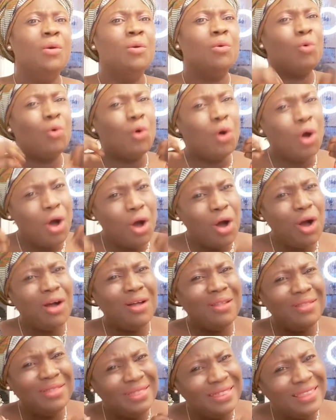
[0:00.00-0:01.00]

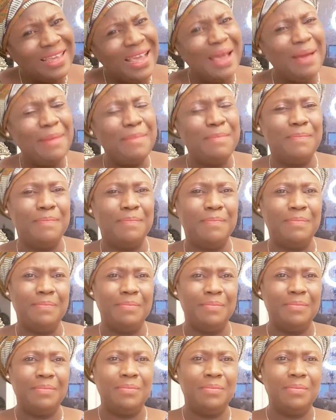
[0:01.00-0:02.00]
Call them.
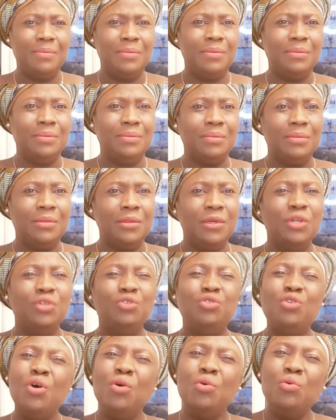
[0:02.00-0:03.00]

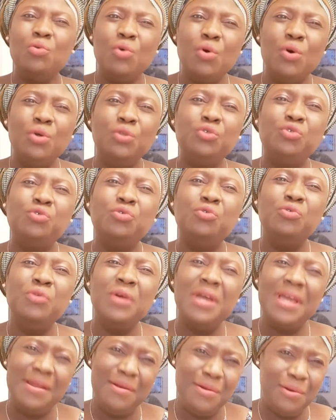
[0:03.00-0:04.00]
Don't go through
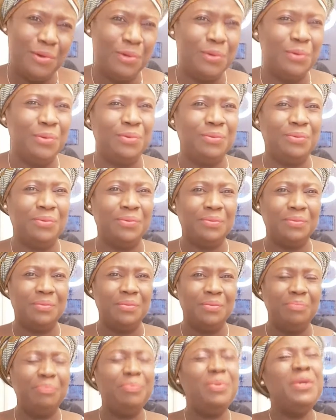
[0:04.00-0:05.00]
alone.
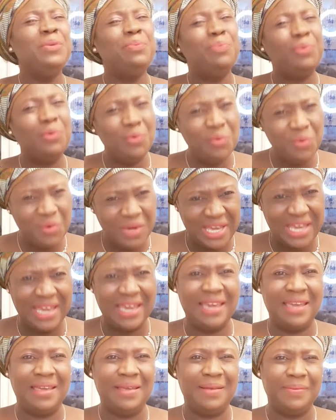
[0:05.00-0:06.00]
People
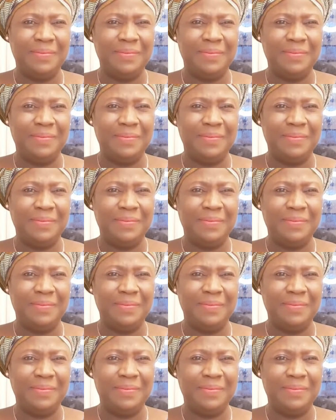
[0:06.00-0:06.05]
care.